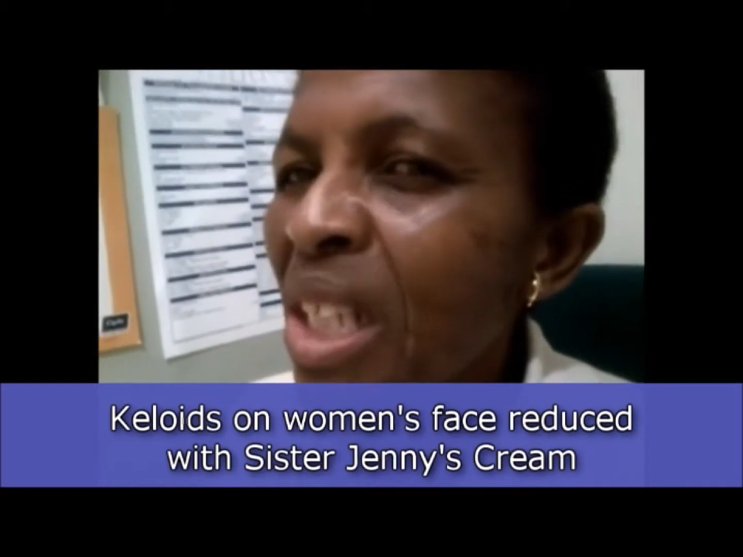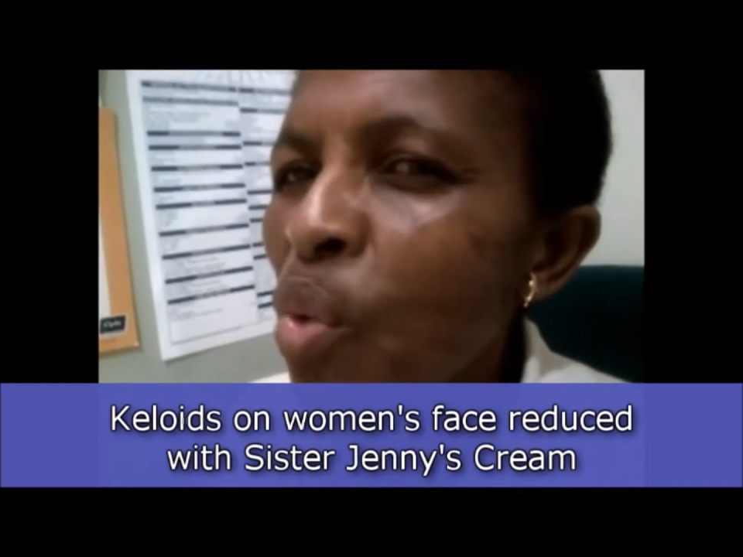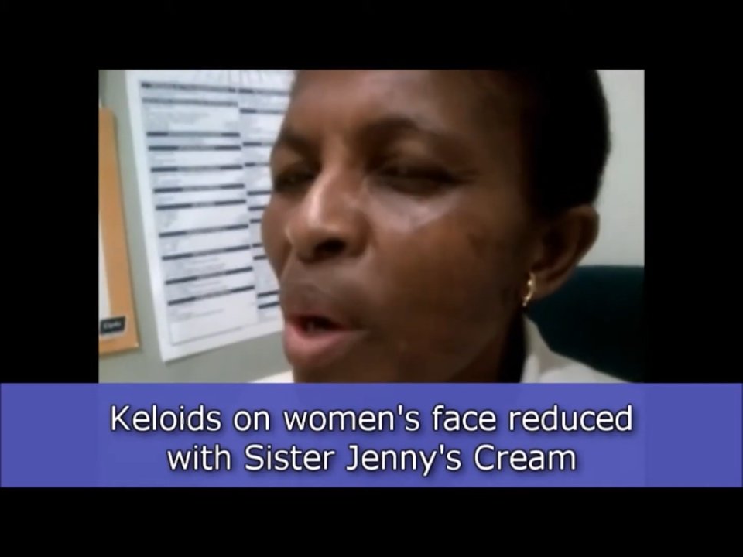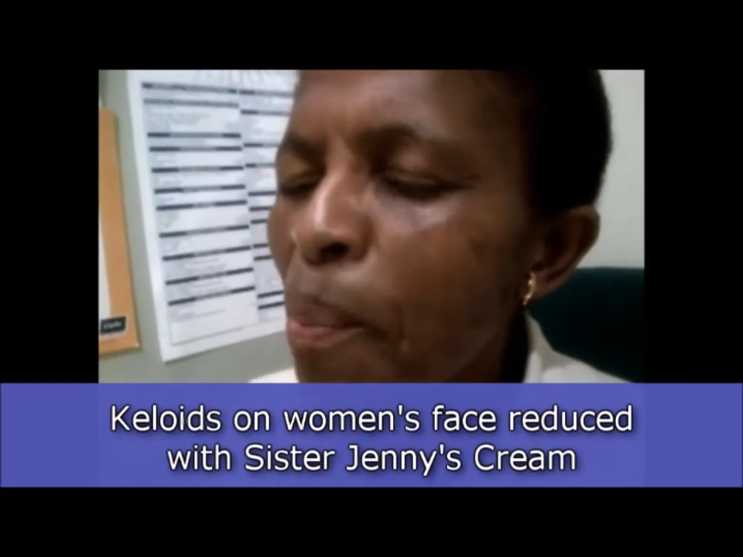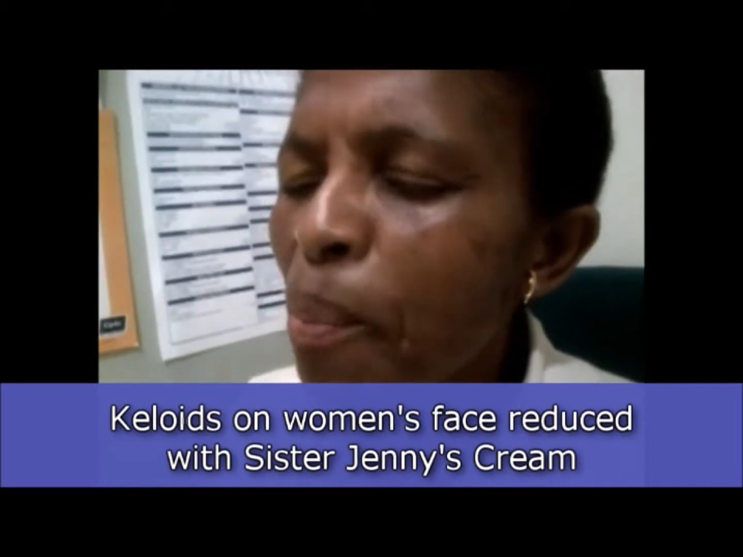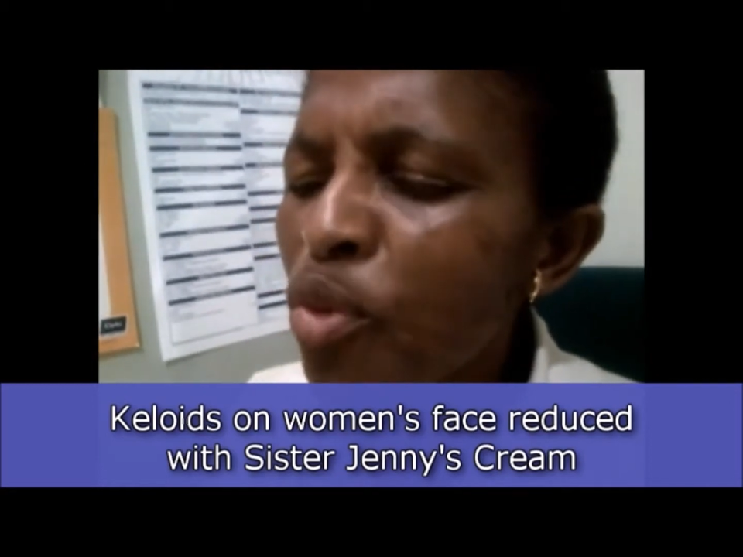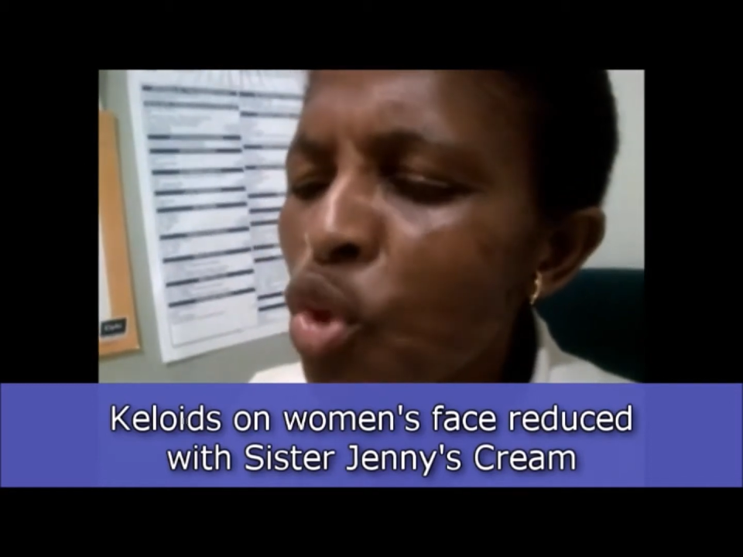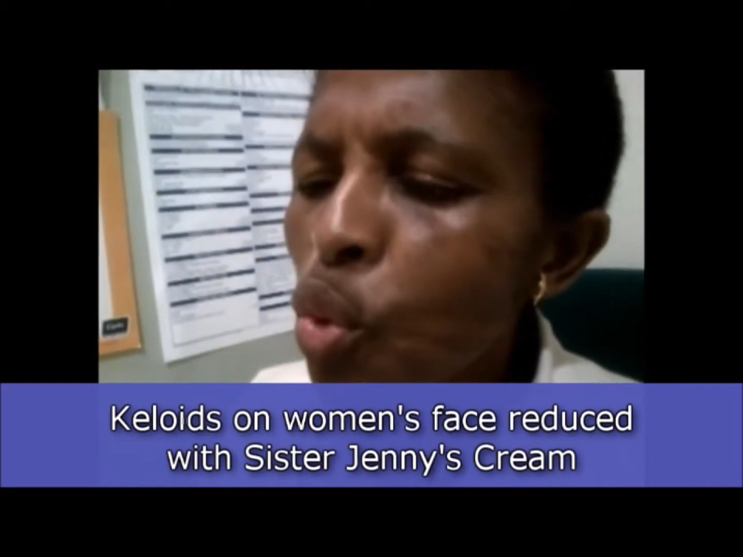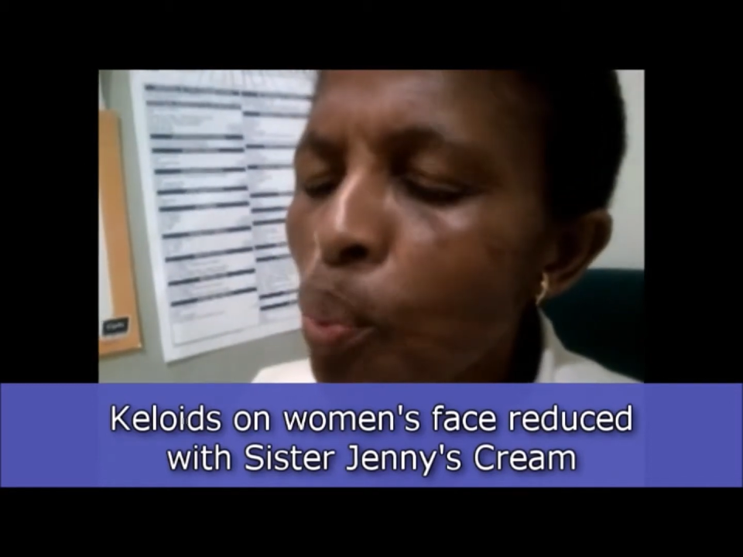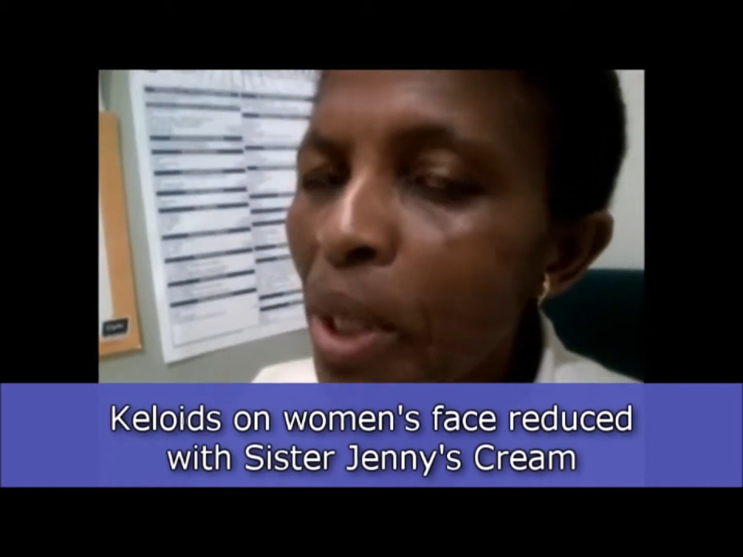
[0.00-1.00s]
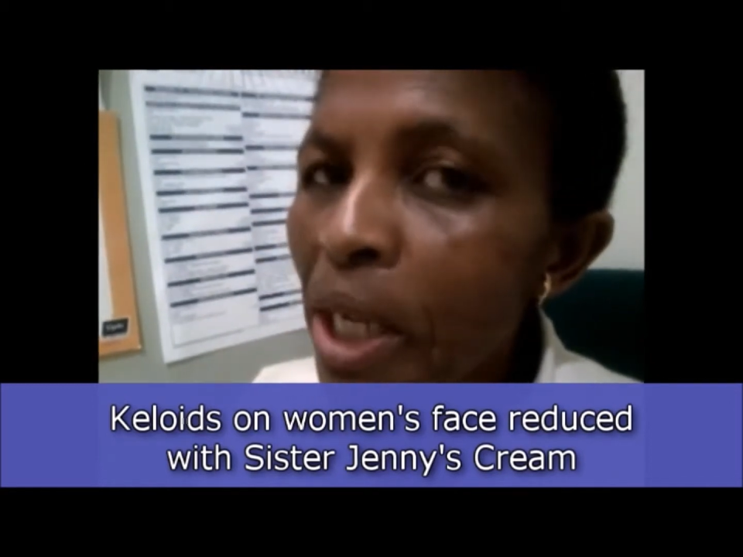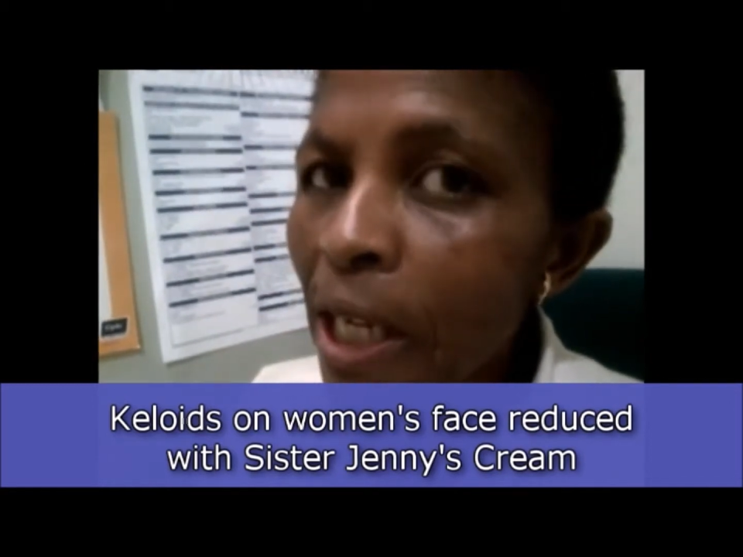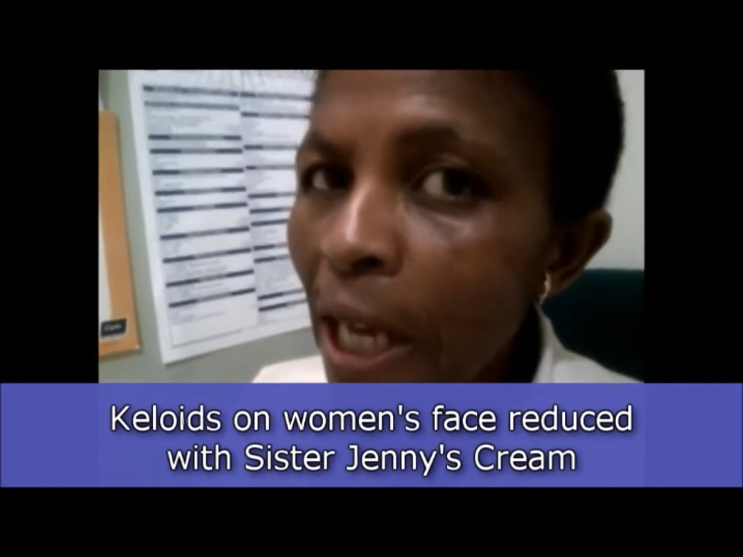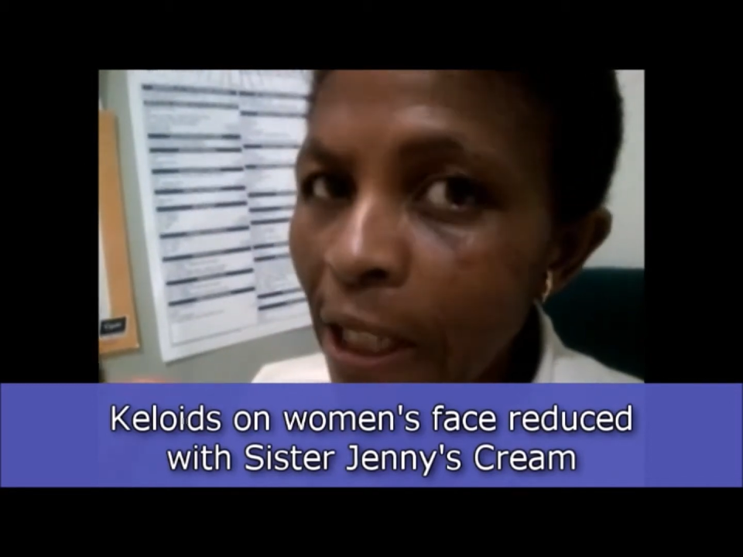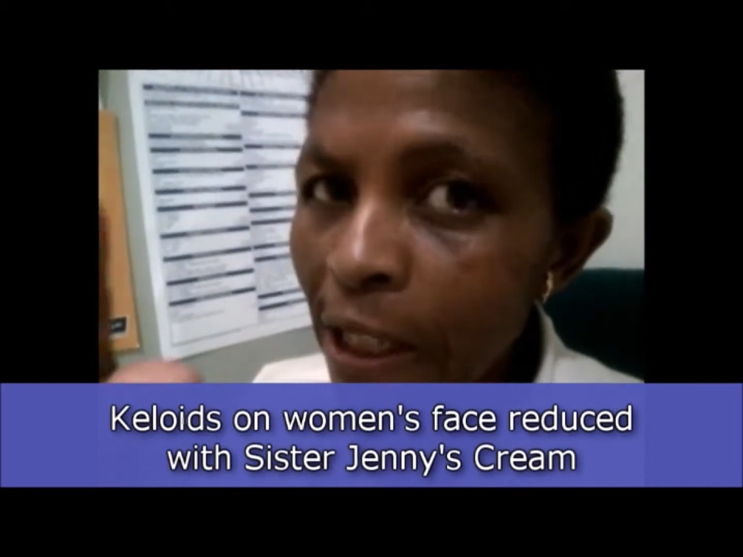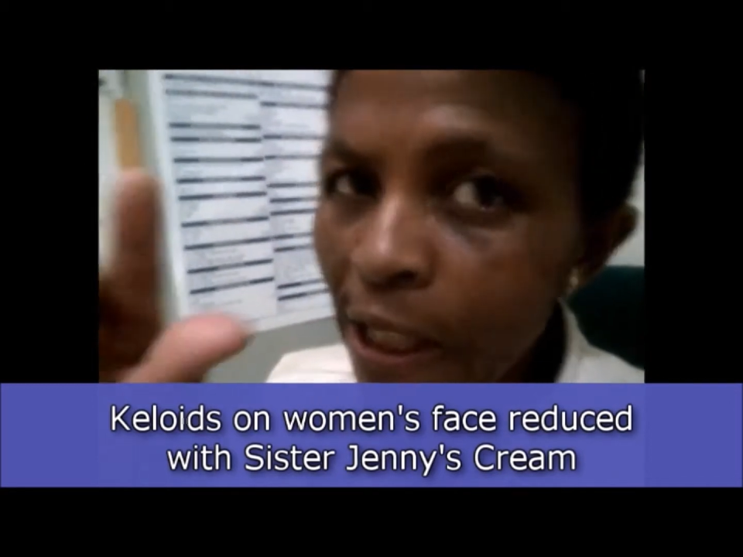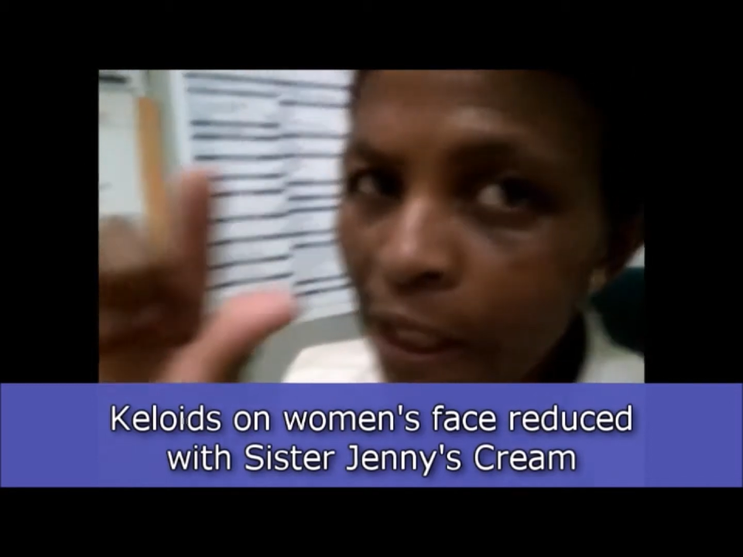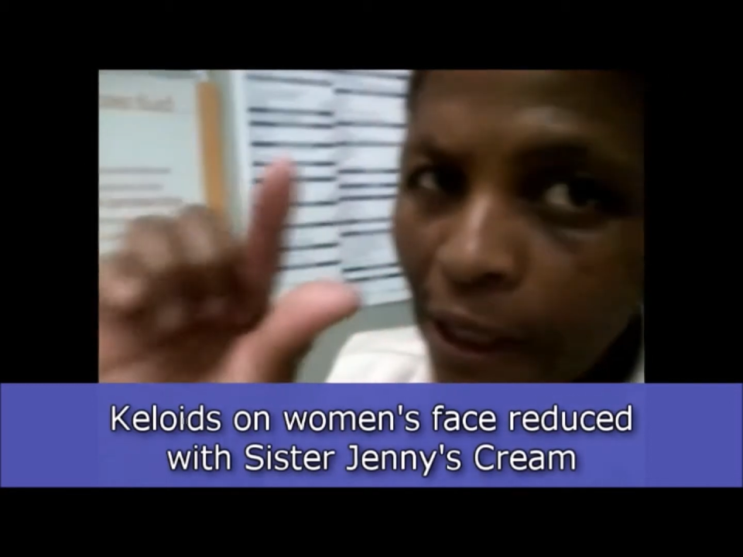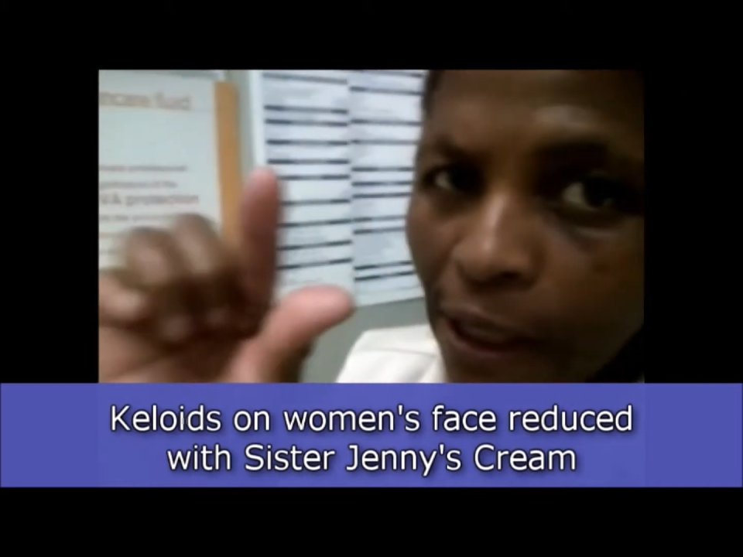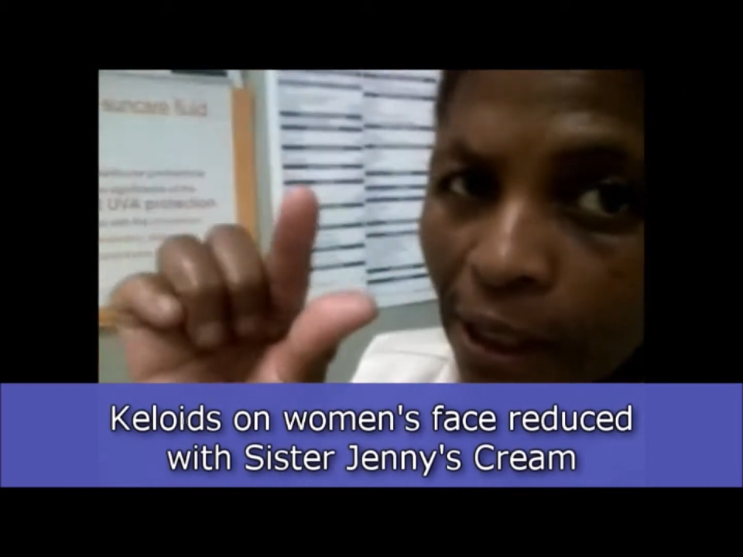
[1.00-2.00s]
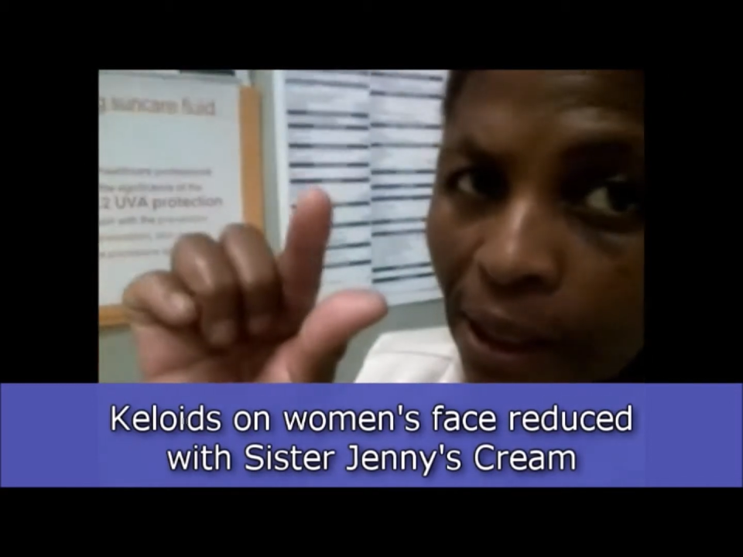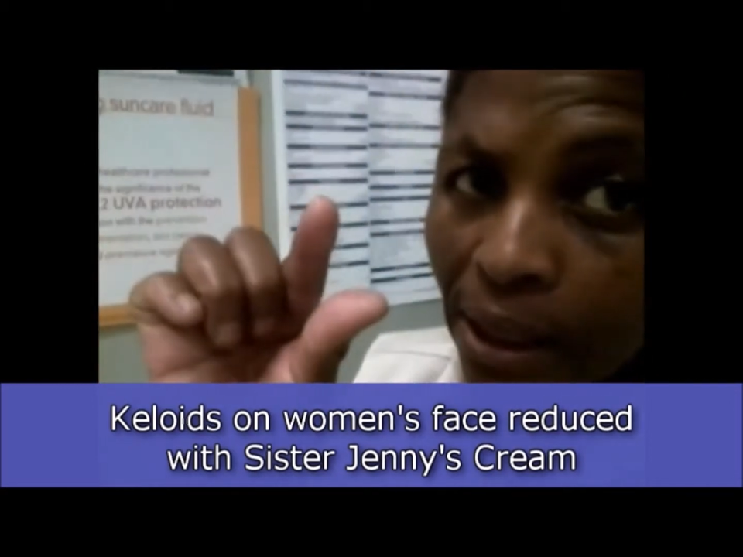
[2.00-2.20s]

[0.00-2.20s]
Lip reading: They were too big like this.